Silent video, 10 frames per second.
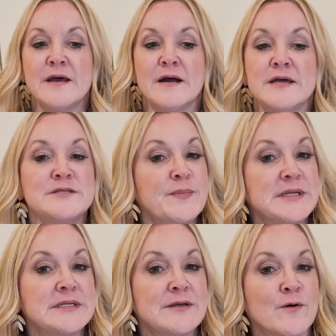It's a
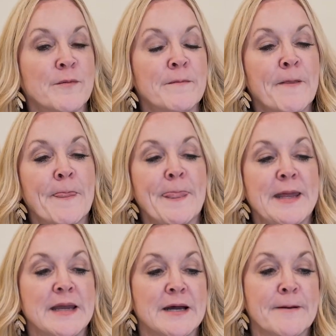big deal.
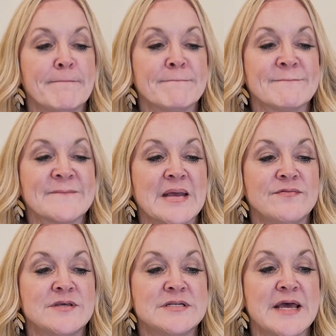
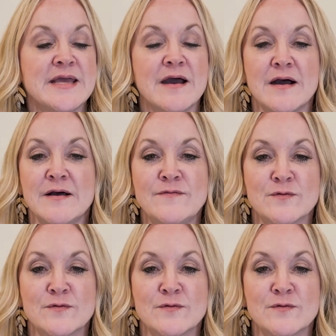The day of,